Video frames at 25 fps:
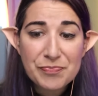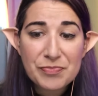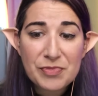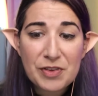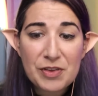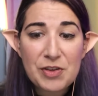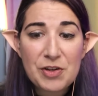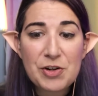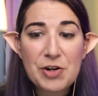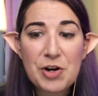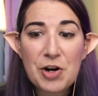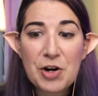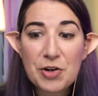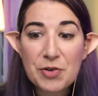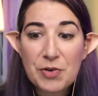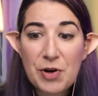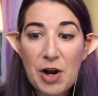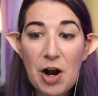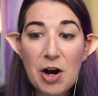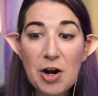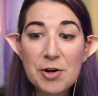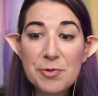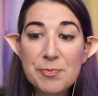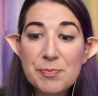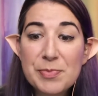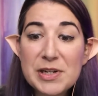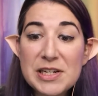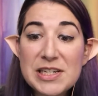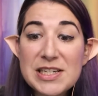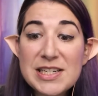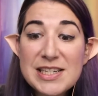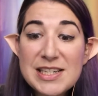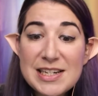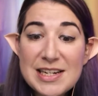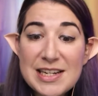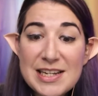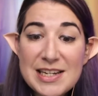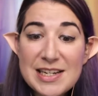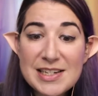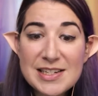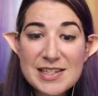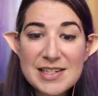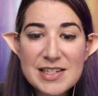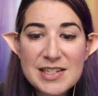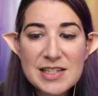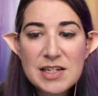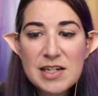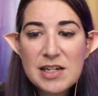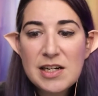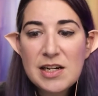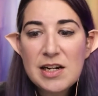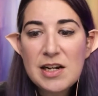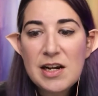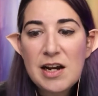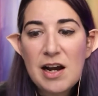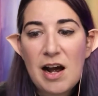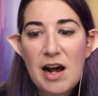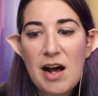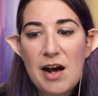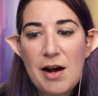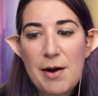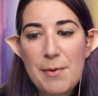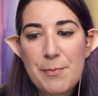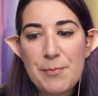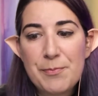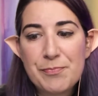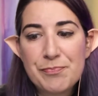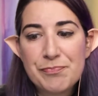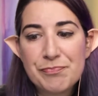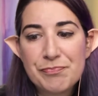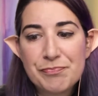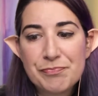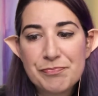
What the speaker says: There are big cities. There's